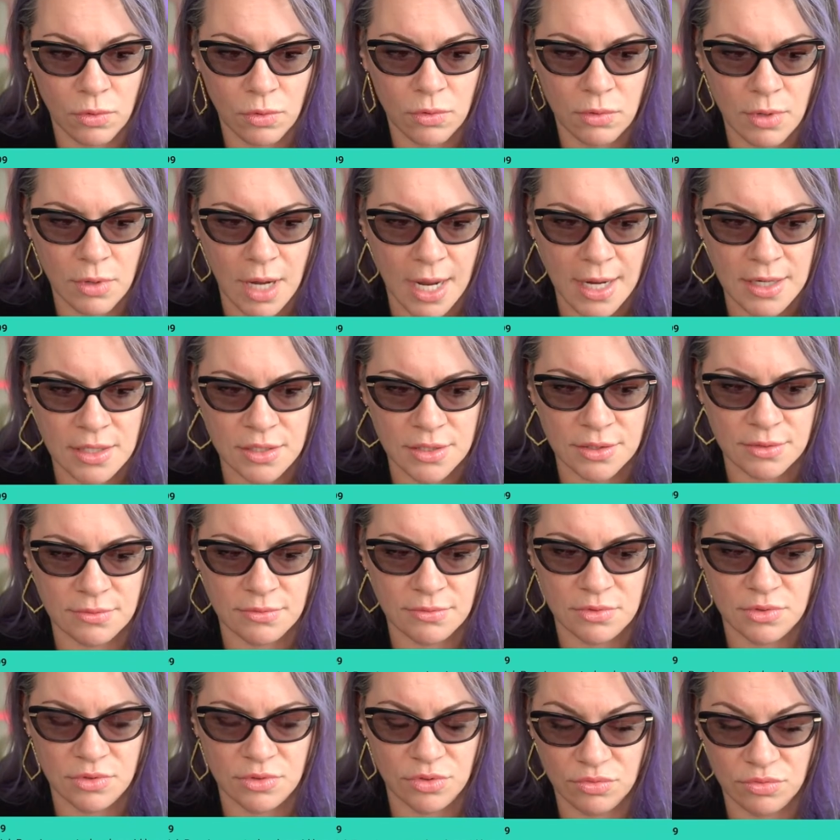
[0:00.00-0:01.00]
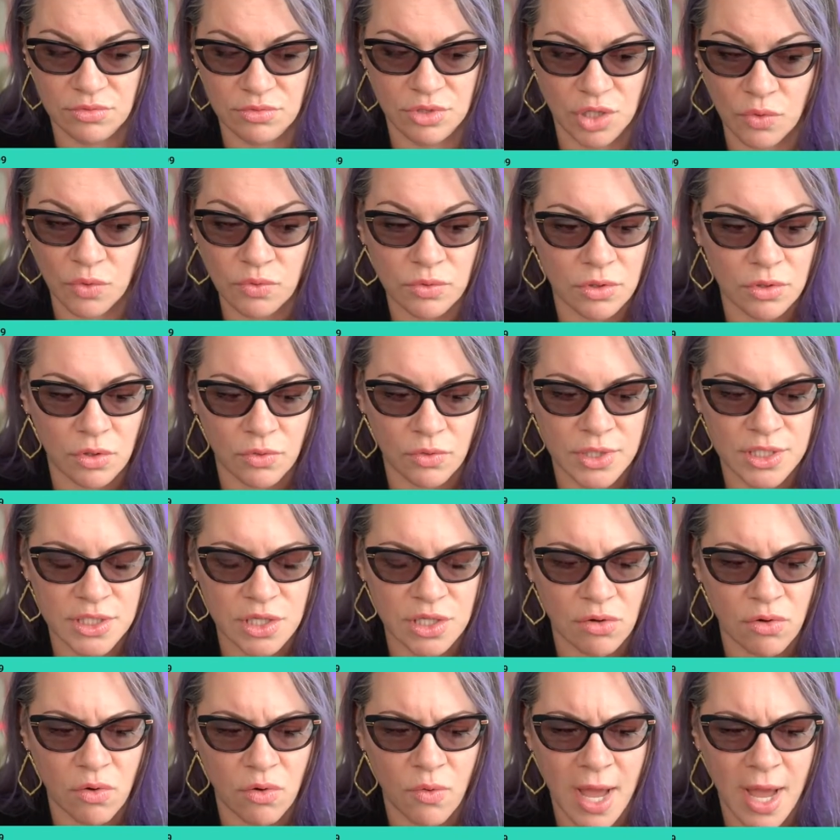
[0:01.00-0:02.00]
and don't always
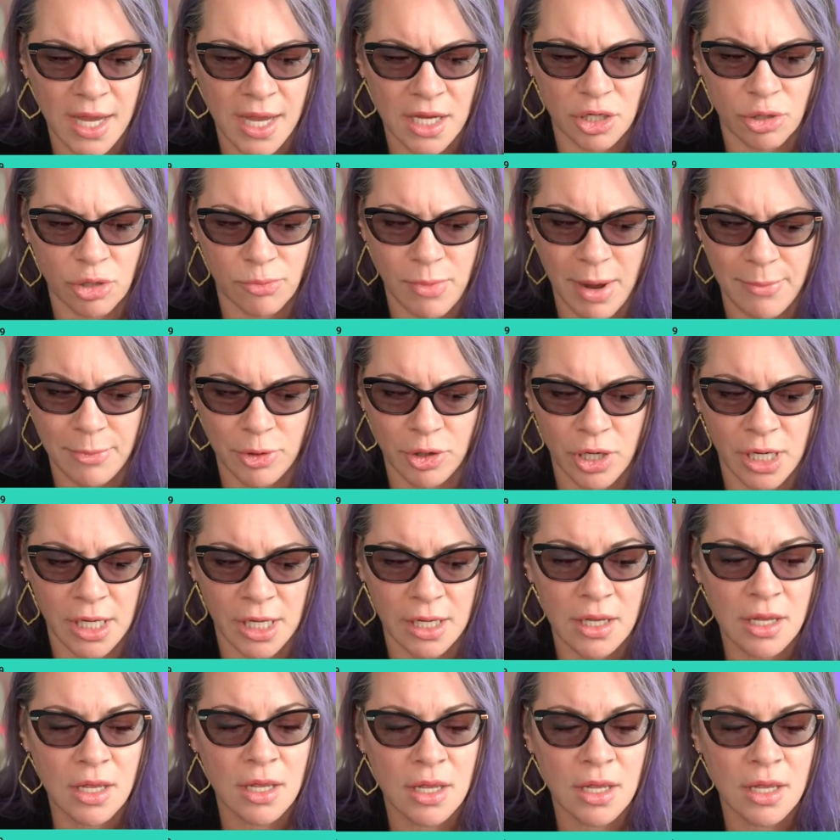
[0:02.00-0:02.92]
go away in your memory.